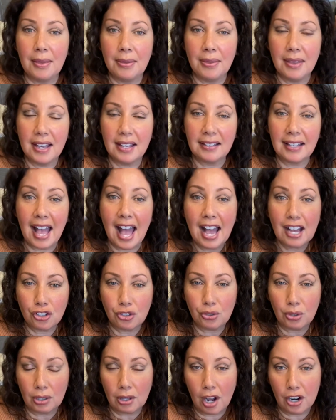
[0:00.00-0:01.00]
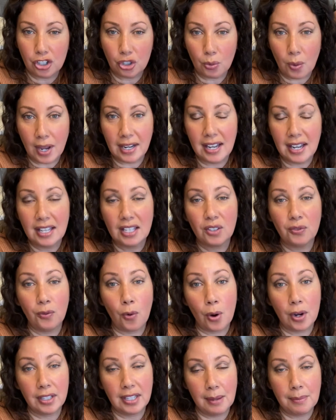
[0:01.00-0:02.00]
And this extra large one is
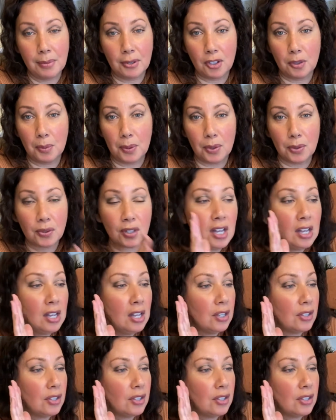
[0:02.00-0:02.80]
4 tablespoons.